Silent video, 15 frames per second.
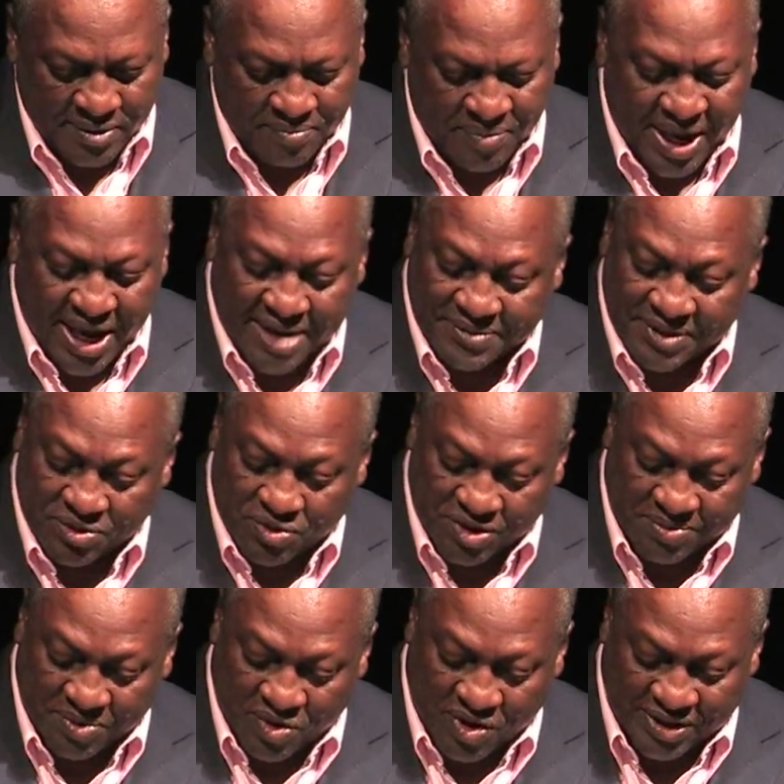Perhaps it was
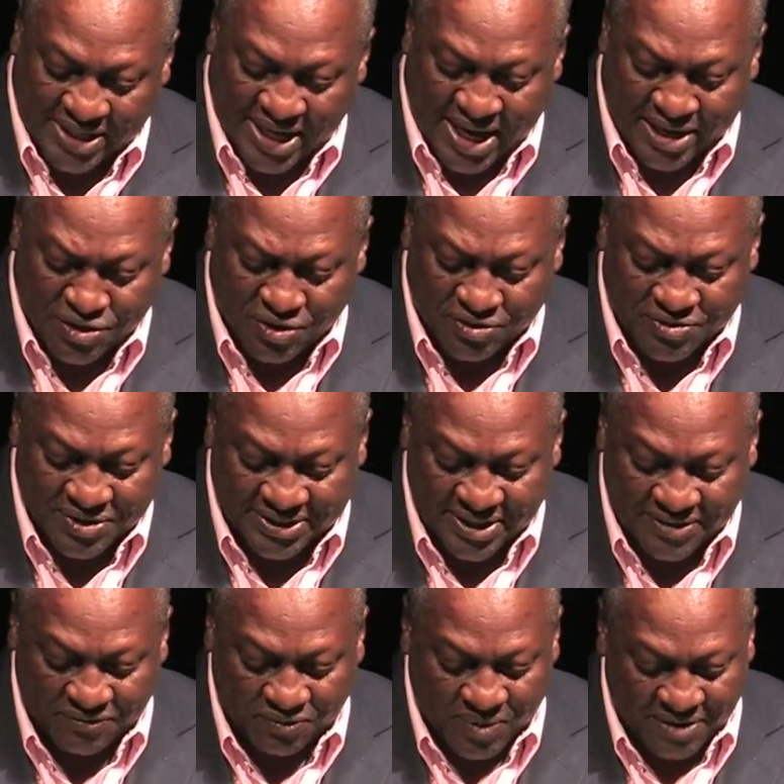because I had not
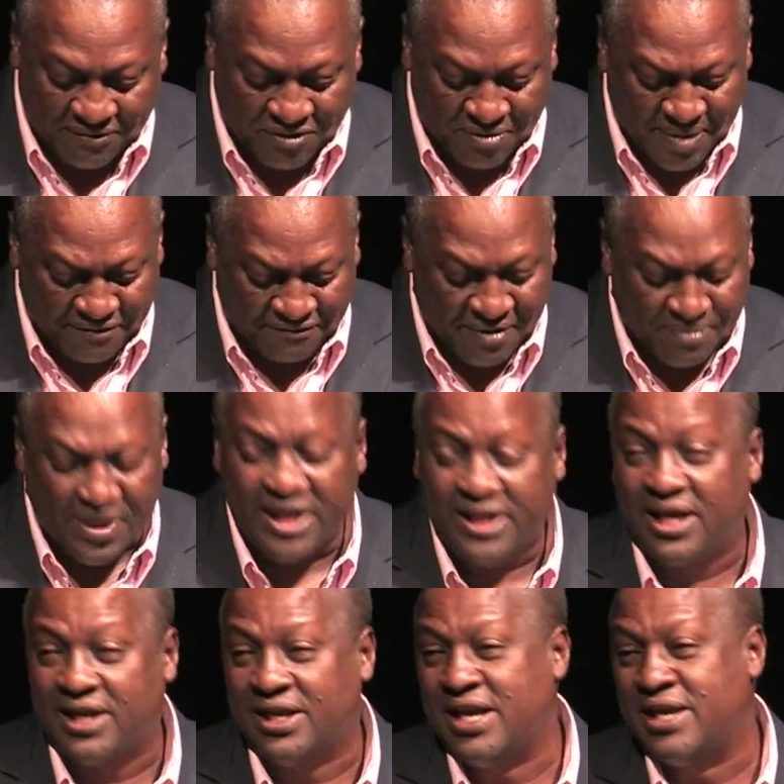received word from my family
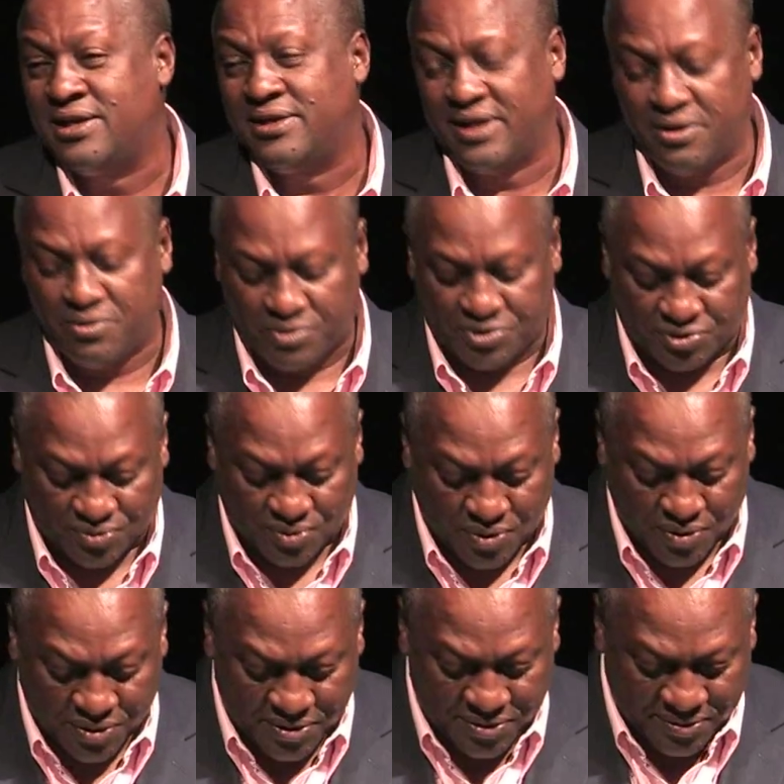that anything was
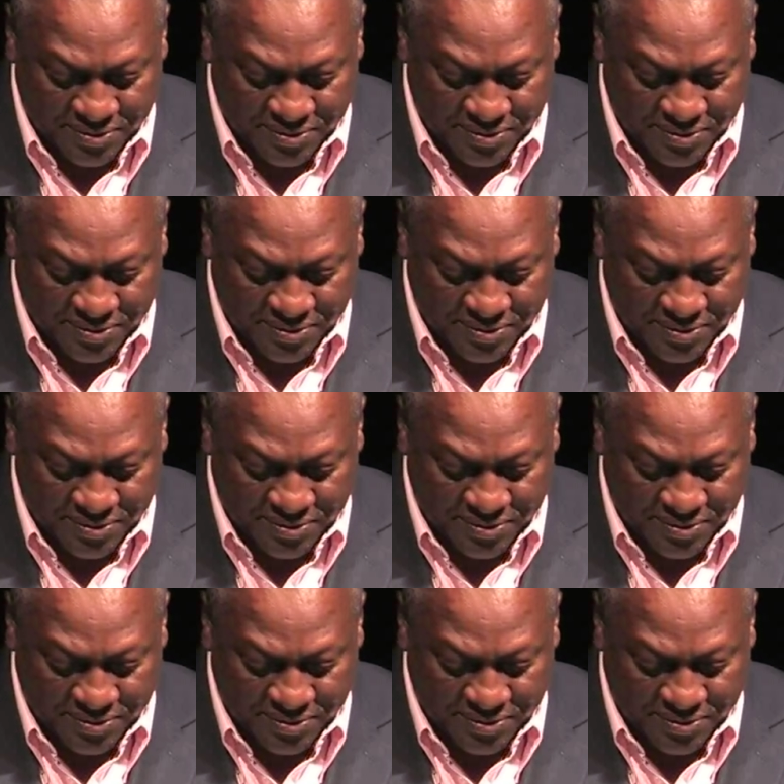wrong.